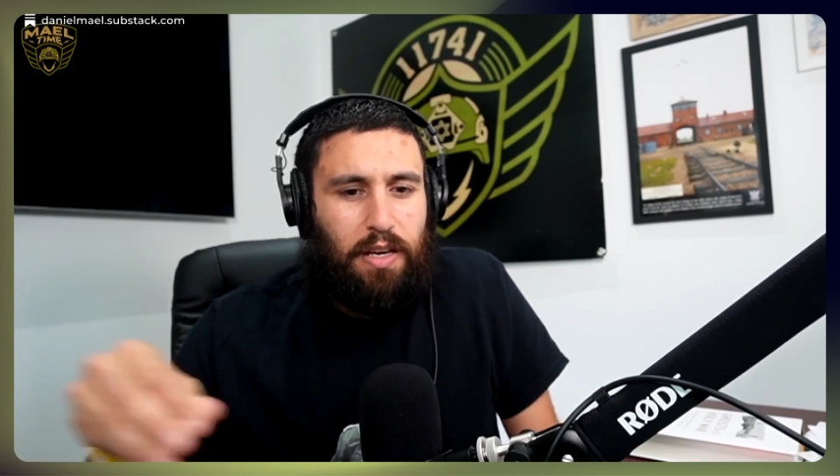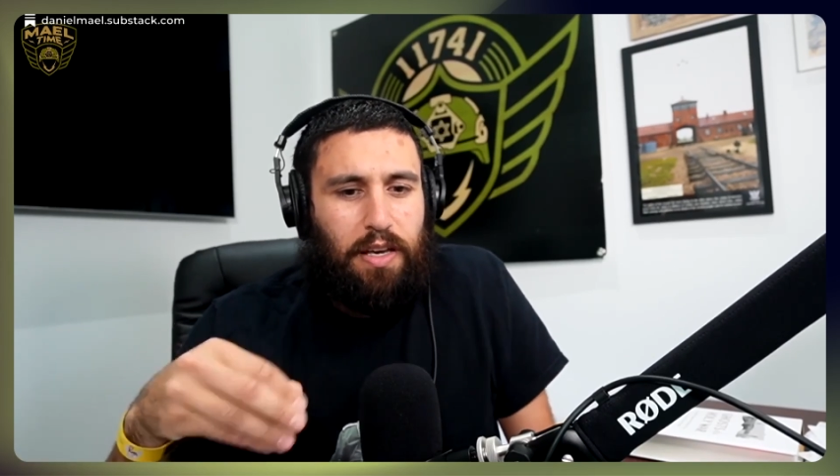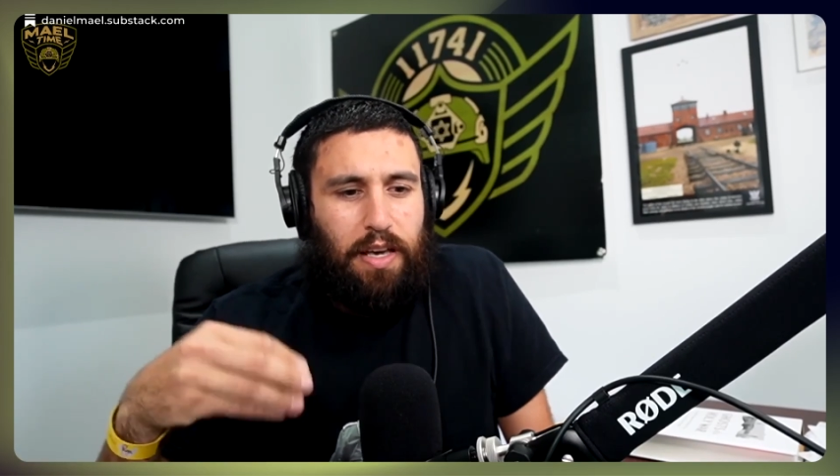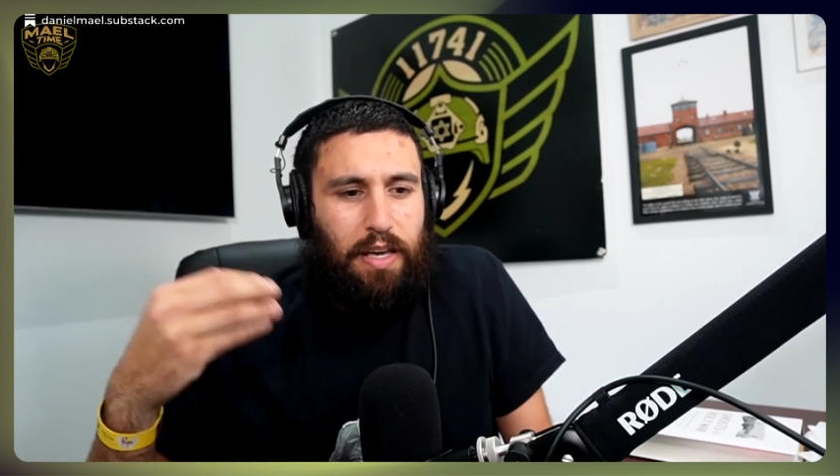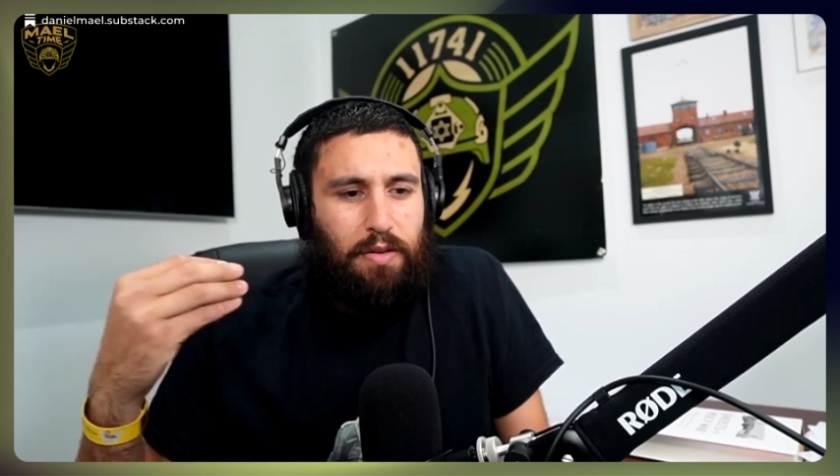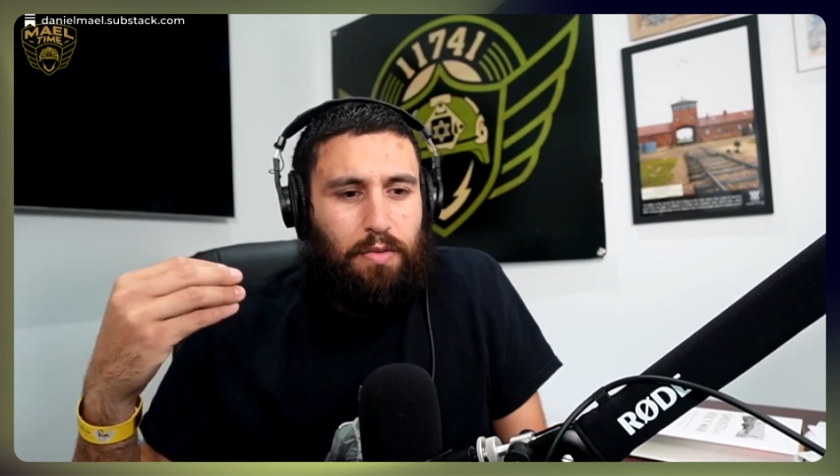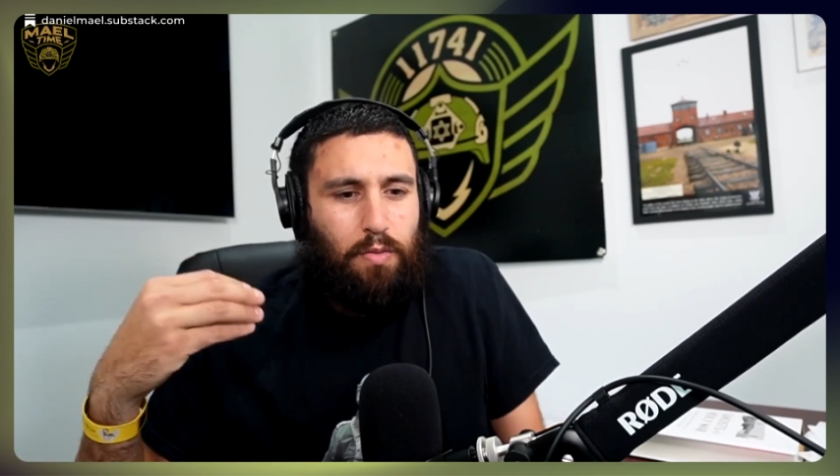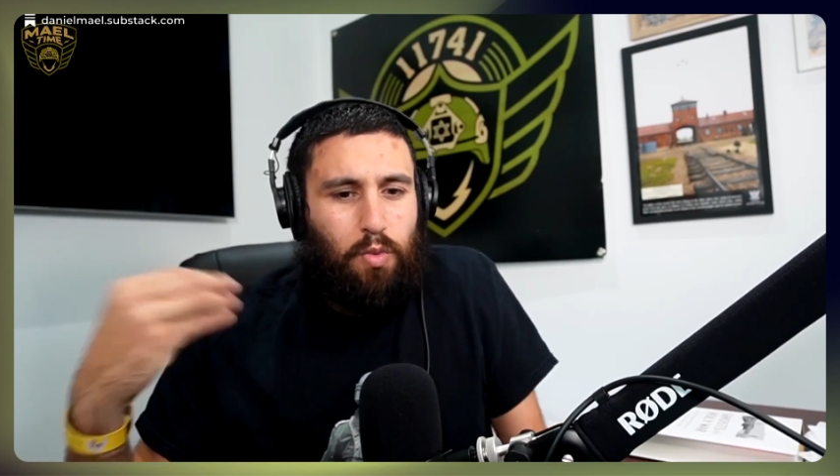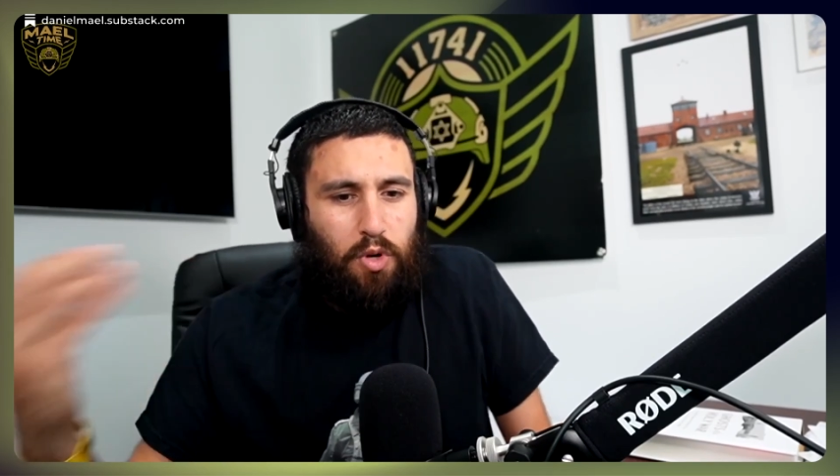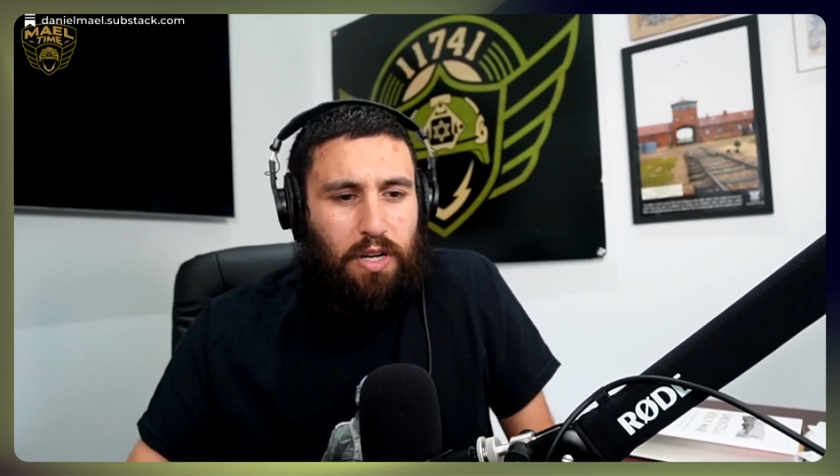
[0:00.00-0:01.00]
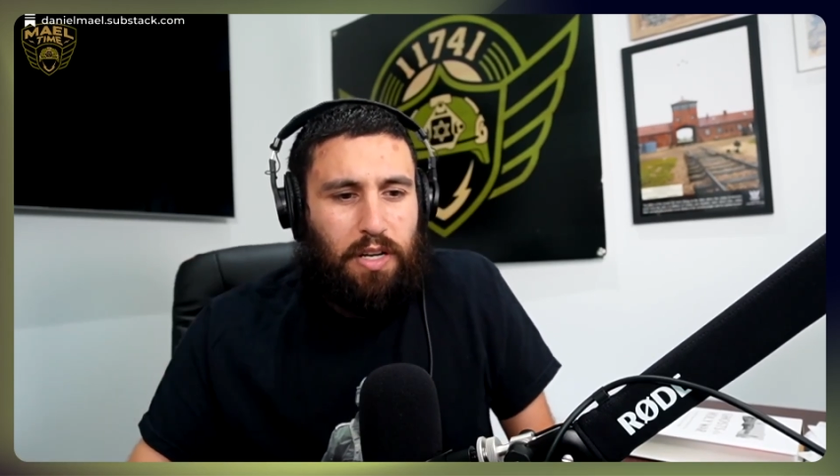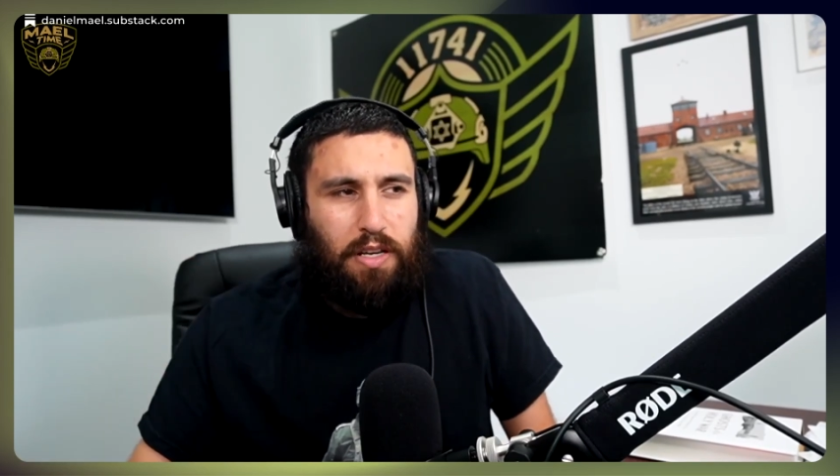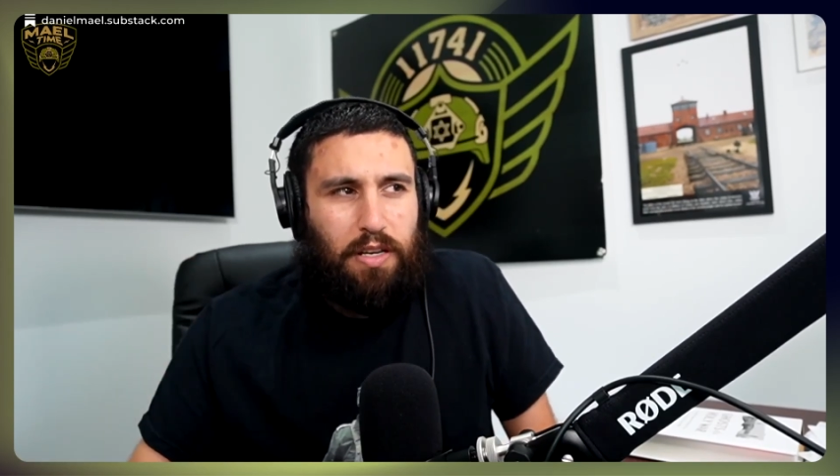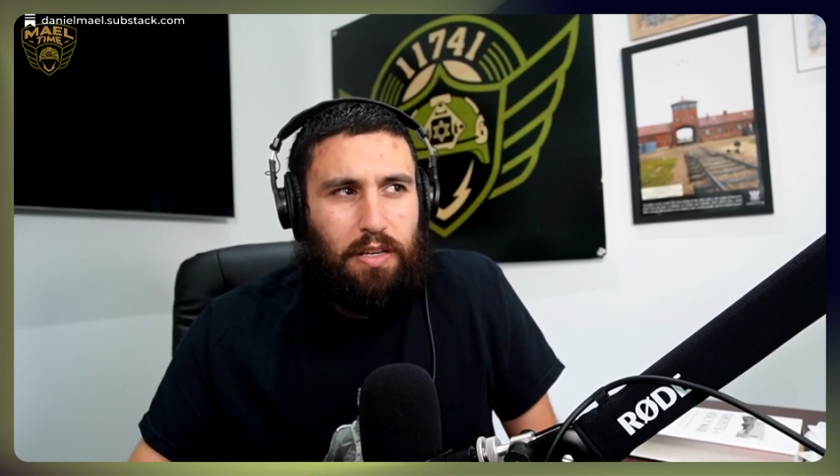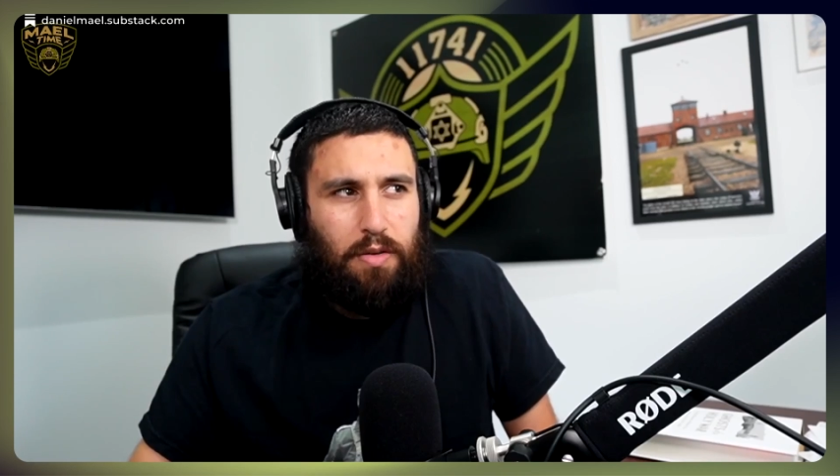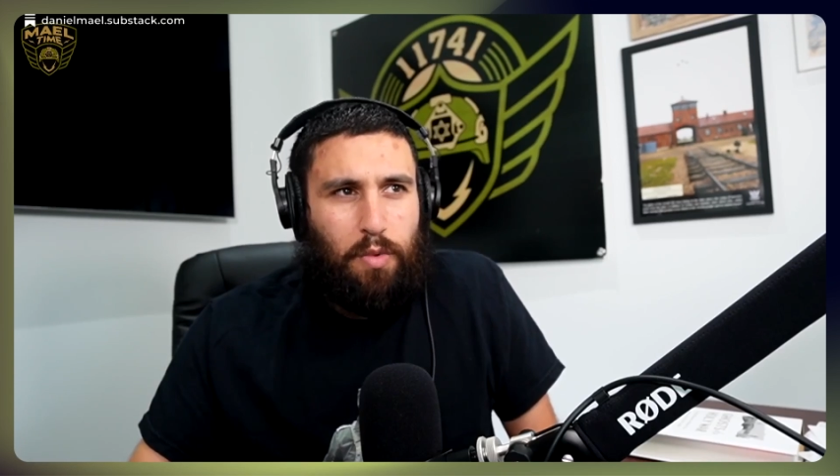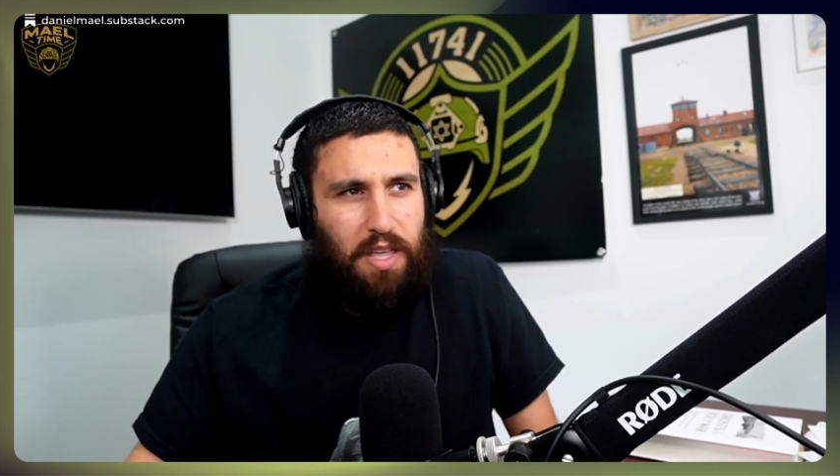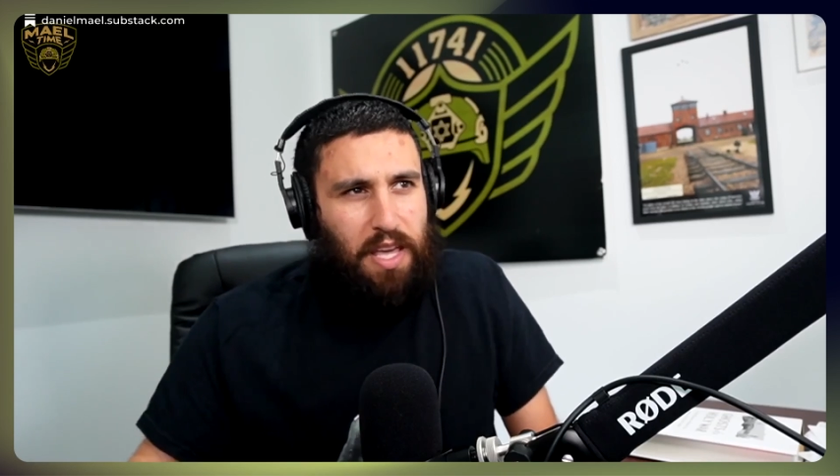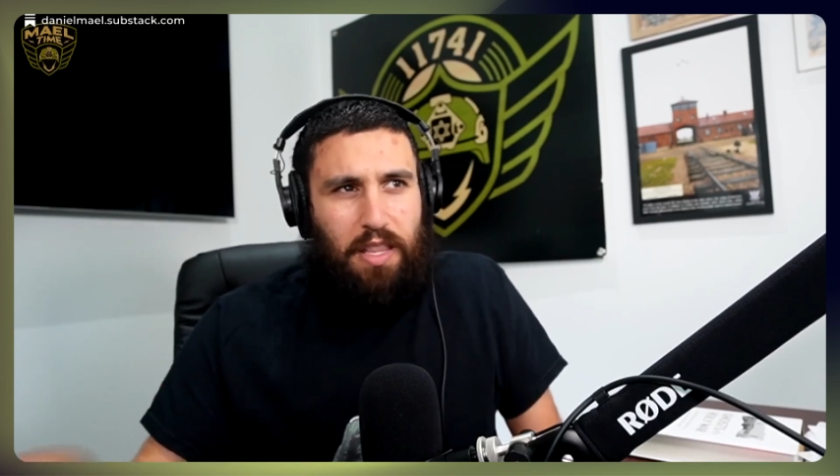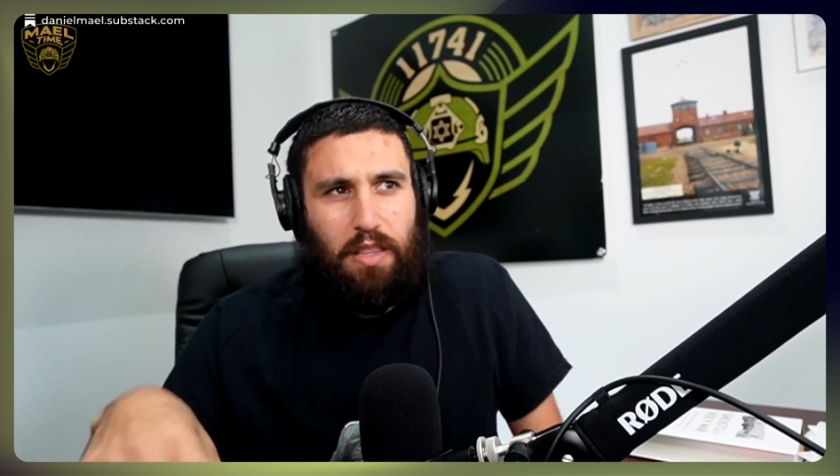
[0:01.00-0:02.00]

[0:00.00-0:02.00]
and work within